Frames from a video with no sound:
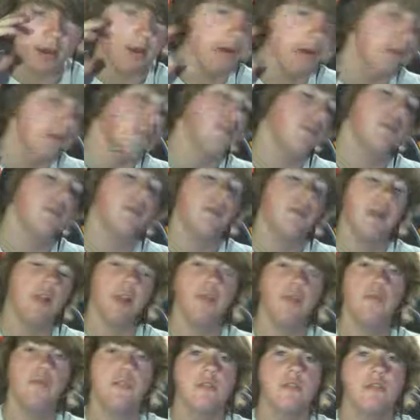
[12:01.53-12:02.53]
All right, so the
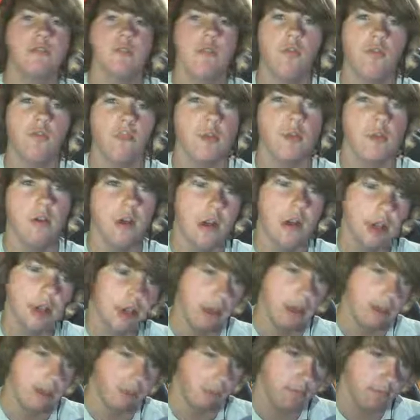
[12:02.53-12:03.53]
link was for
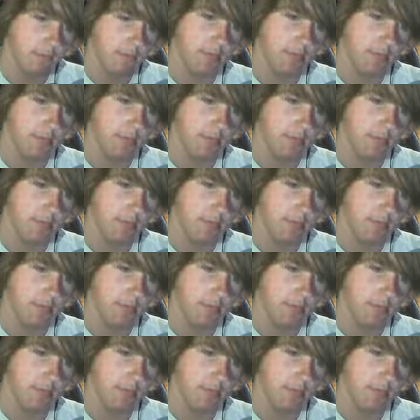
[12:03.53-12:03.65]
uh,